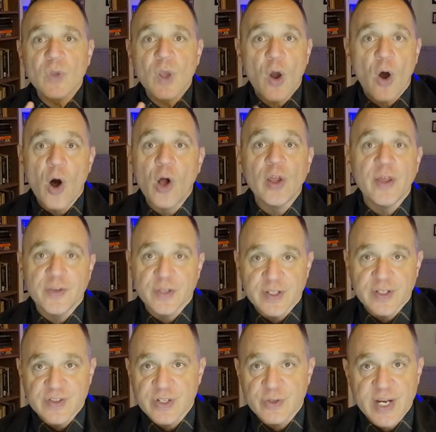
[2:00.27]
All other
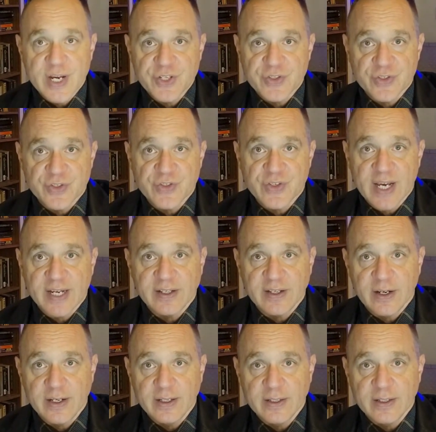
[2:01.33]
considerations are secondary,